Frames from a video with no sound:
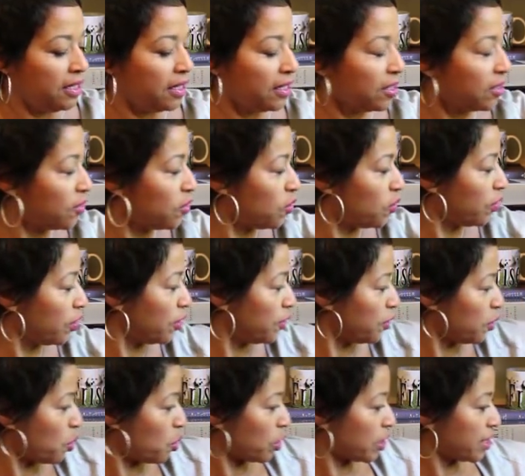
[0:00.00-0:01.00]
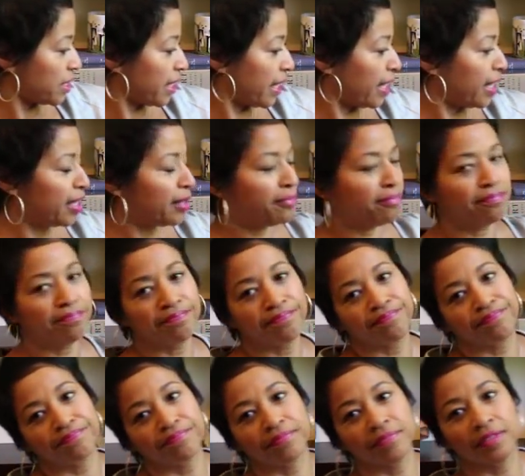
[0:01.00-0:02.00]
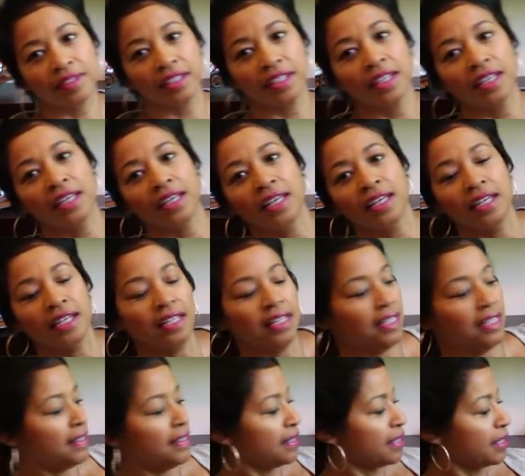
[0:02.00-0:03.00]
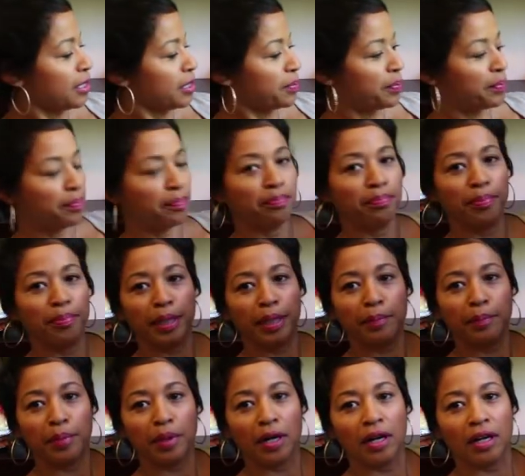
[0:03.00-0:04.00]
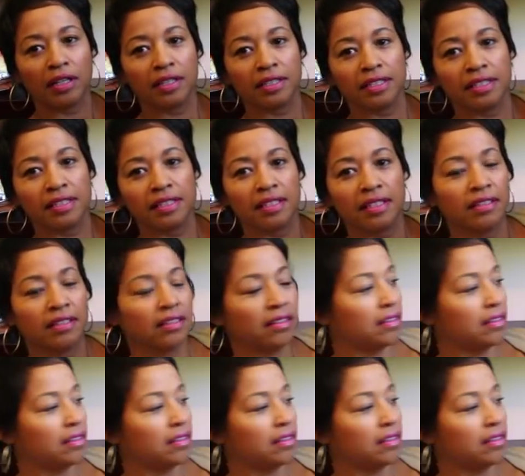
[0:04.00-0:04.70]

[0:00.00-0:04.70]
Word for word: it, it of course came in this big box